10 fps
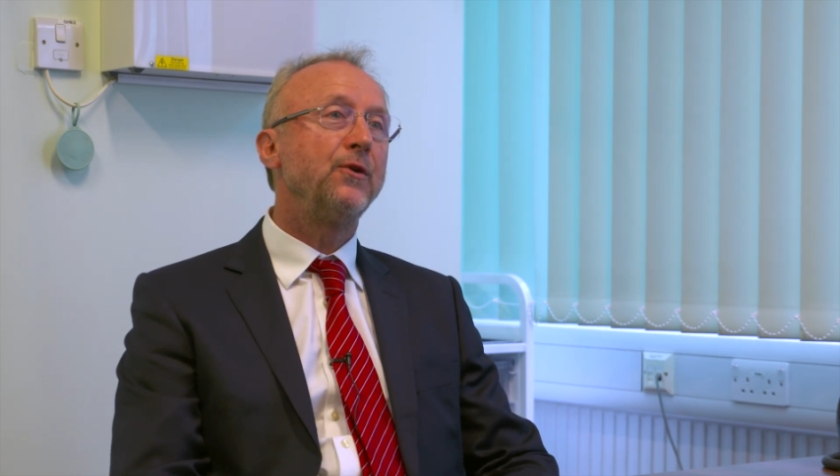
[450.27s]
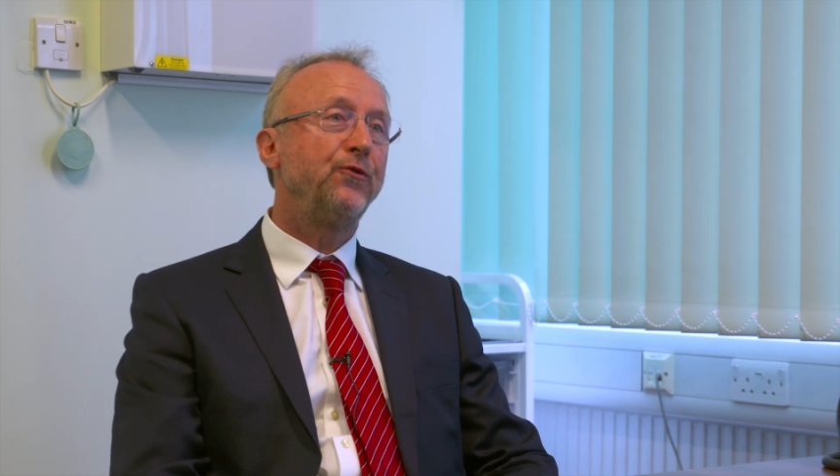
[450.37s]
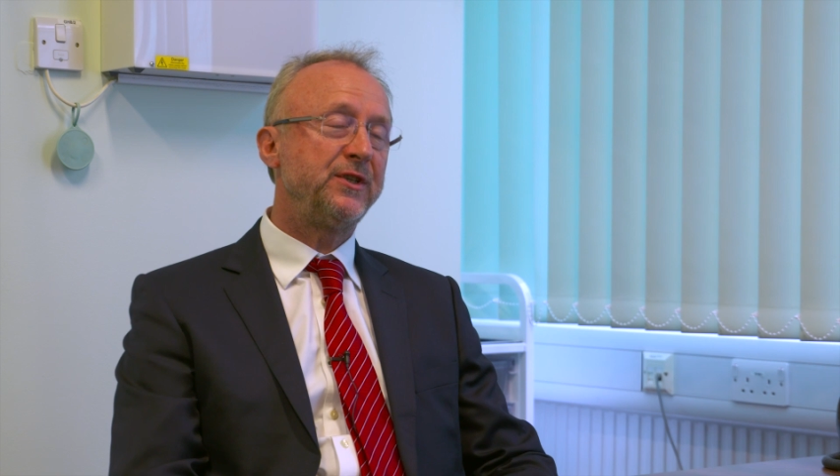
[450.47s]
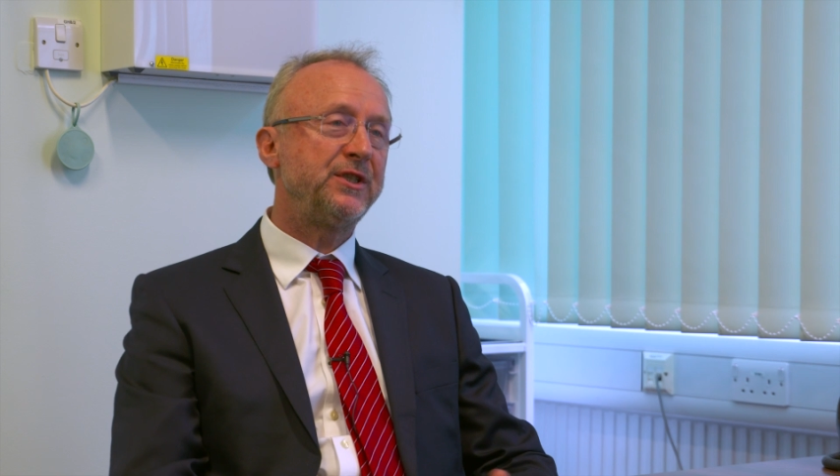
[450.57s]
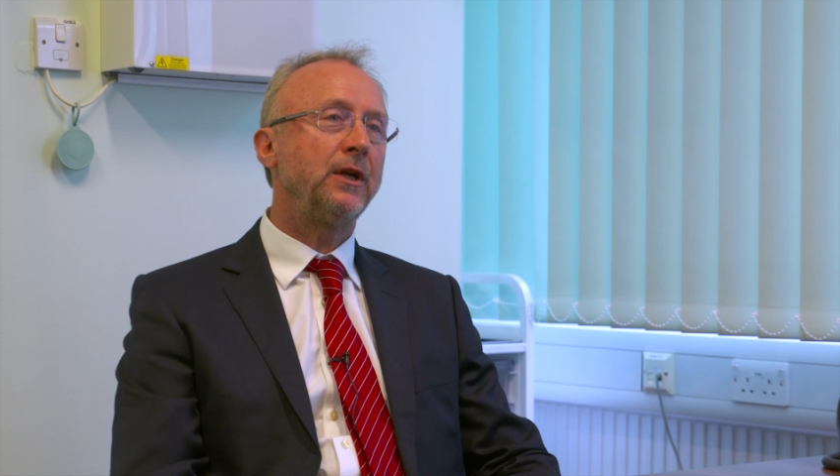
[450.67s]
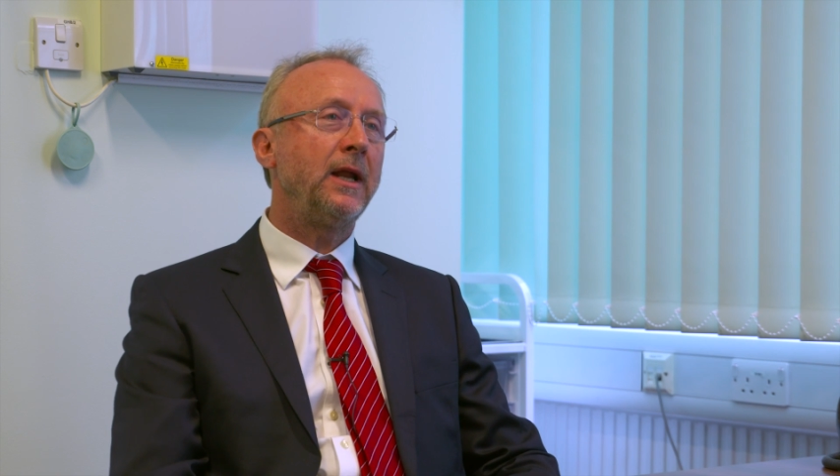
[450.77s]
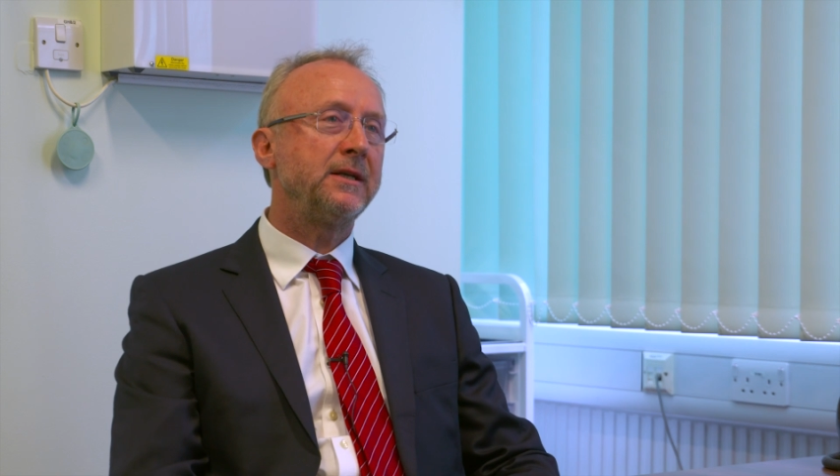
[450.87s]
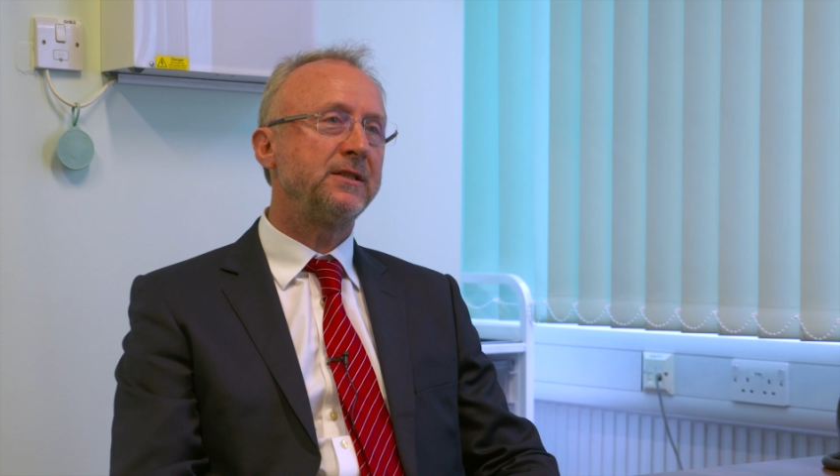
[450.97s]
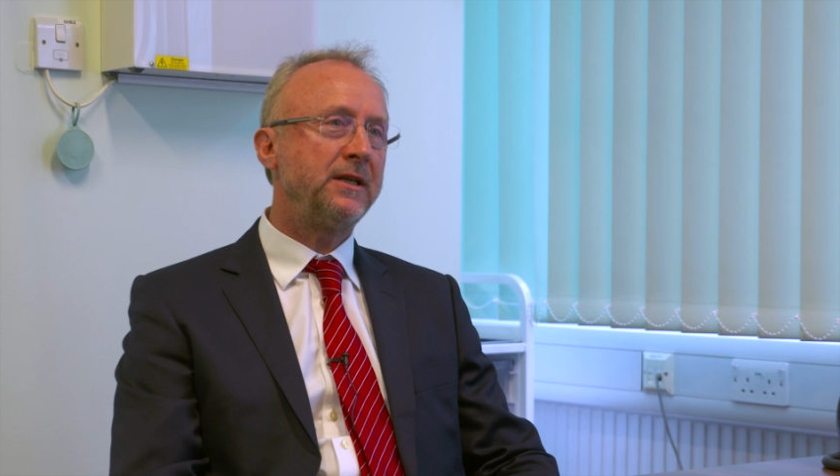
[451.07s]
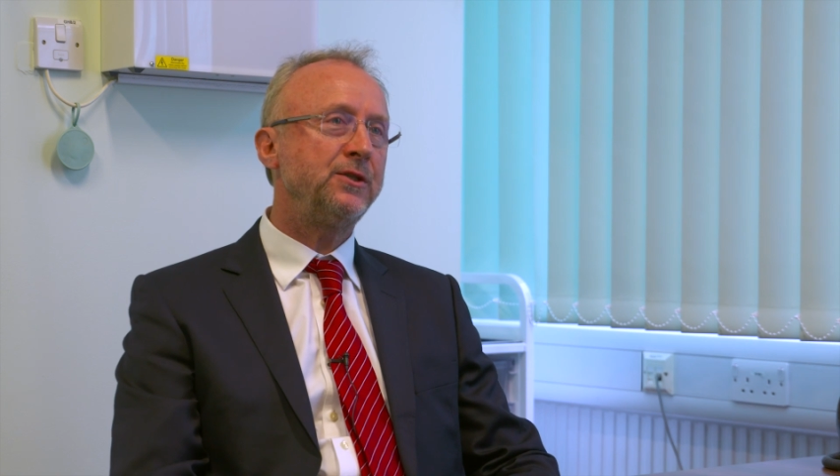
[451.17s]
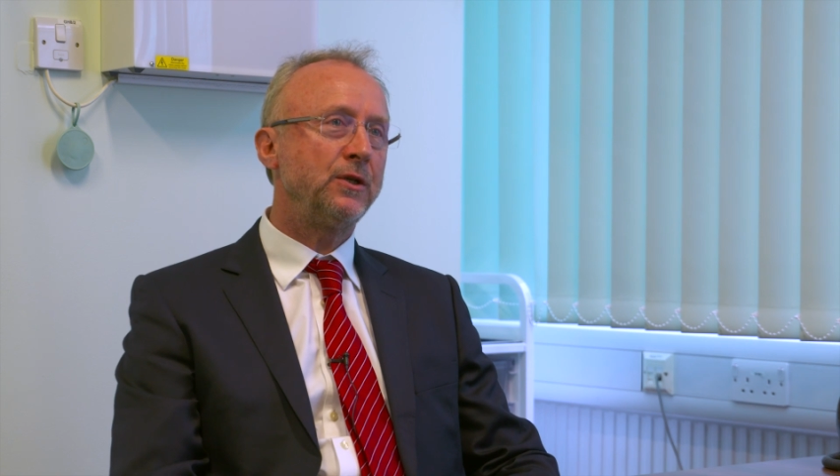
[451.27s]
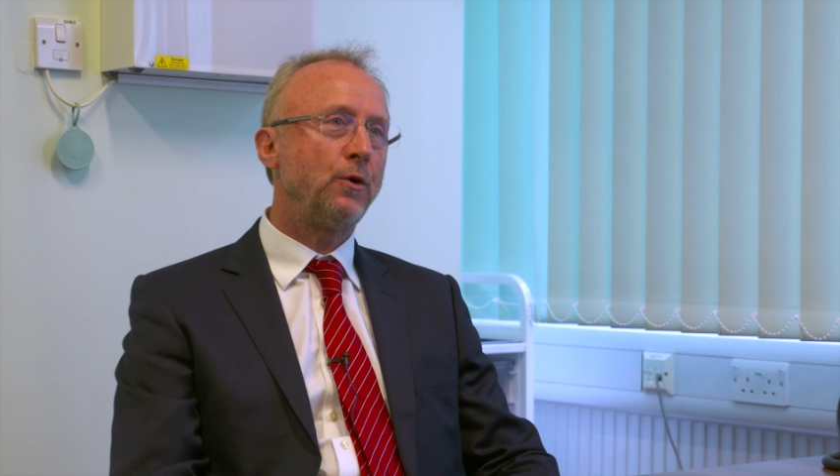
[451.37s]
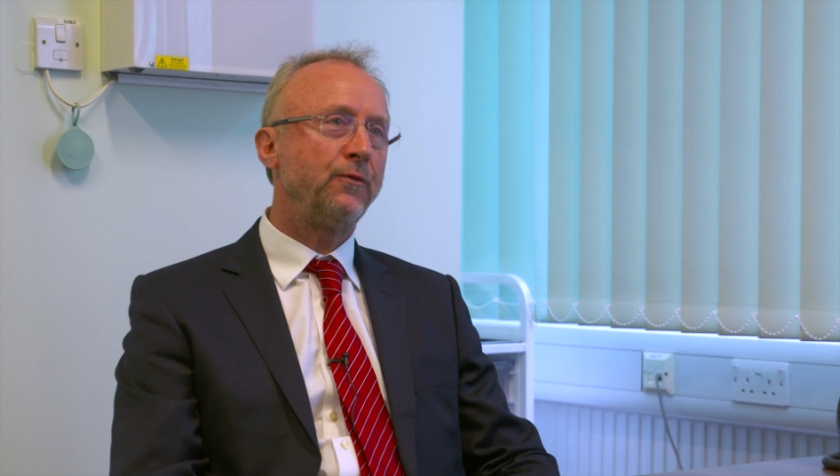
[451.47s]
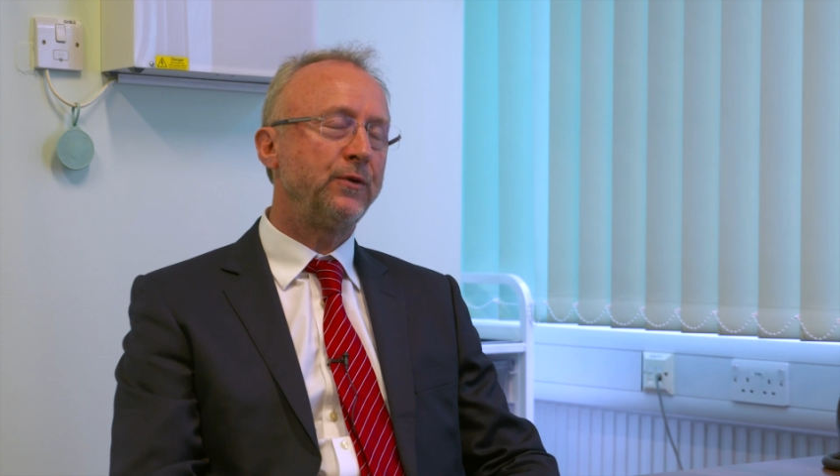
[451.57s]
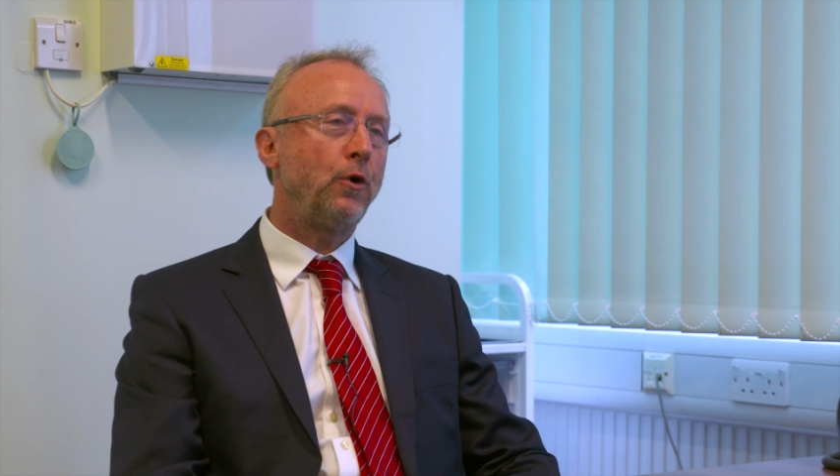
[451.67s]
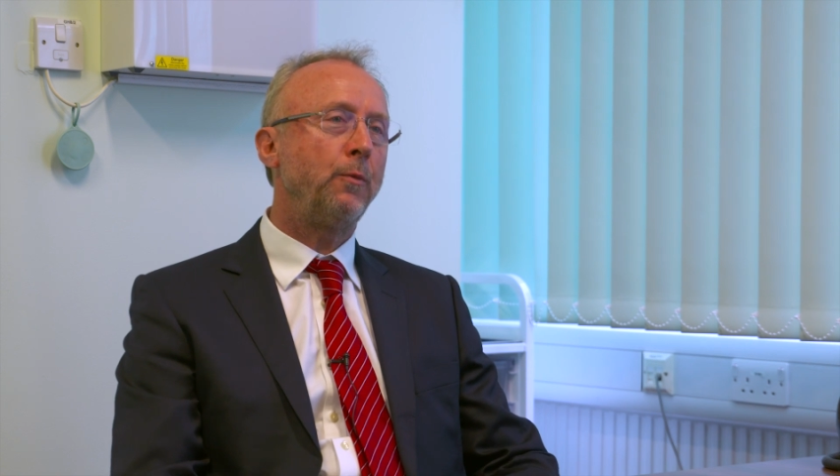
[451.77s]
visualization of the